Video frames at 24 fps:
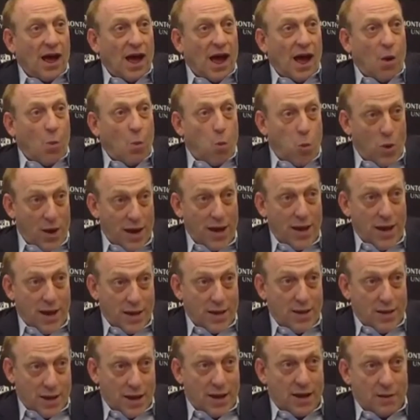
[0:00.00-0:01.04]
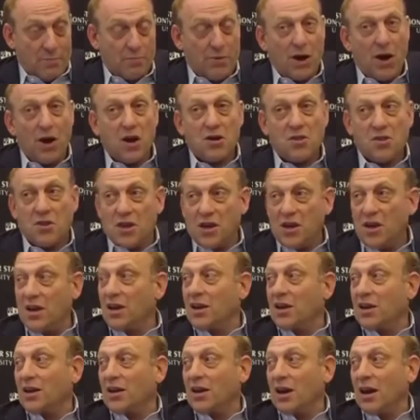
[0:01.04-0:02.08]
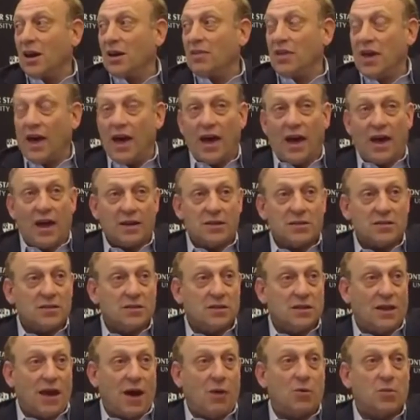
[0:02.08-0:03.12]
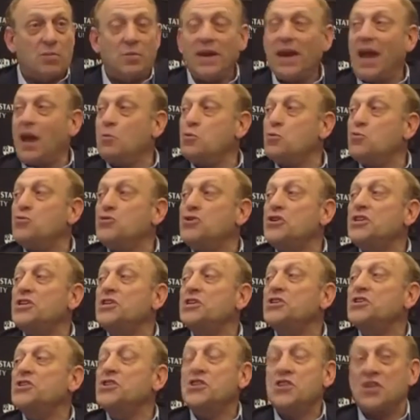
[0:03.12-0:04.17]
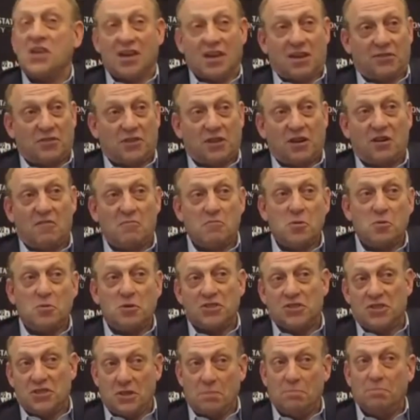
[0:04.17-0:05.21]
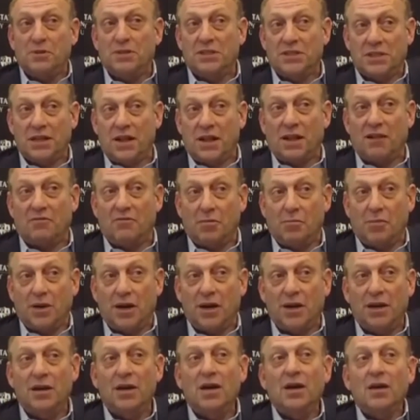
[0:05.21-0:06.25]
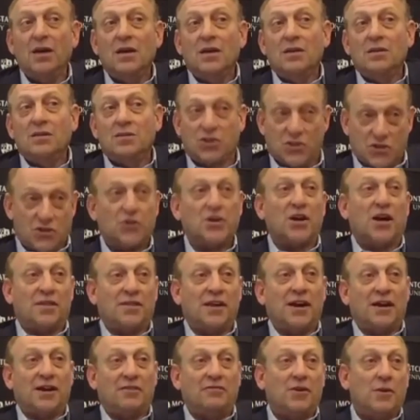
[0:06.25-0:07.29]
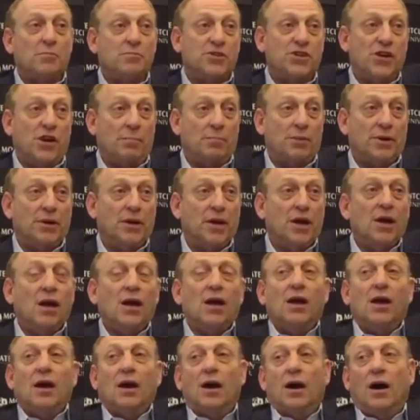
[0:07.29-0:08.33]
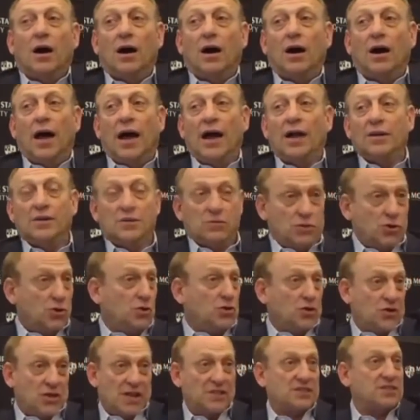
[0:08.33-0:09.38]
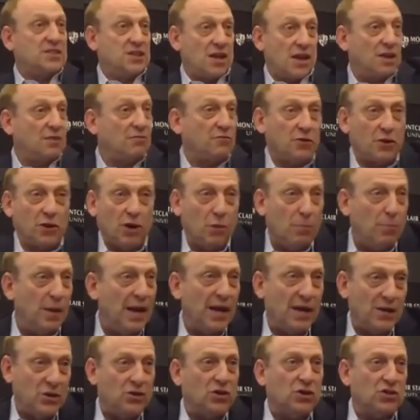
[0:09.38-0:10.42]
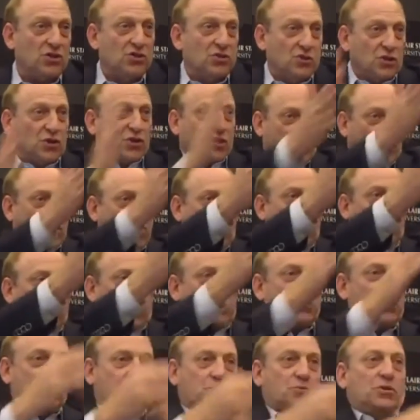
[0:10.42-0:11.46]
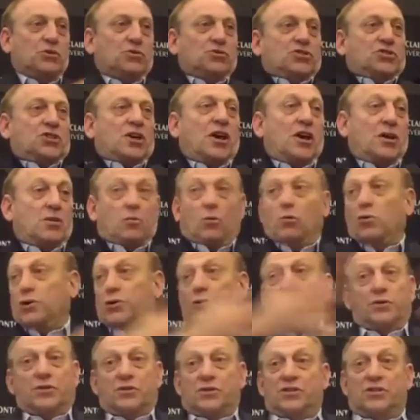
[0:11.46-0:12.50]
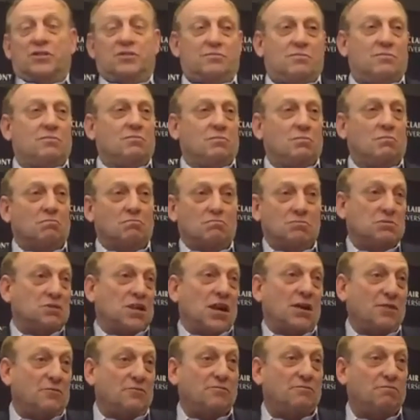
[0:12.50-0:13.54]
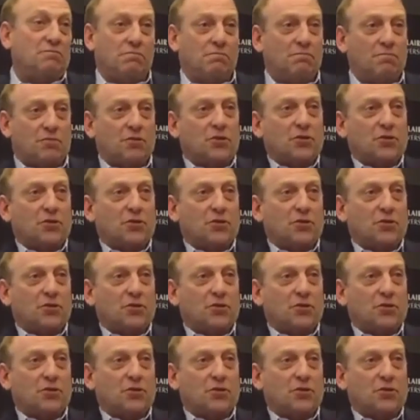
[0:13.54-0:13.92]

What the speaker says: We at NPR think that that would be a really good thing if the government would simply tell everybody to turn on that FM chip. And you could then set it for low band. You could do just what you said, or you could just set it for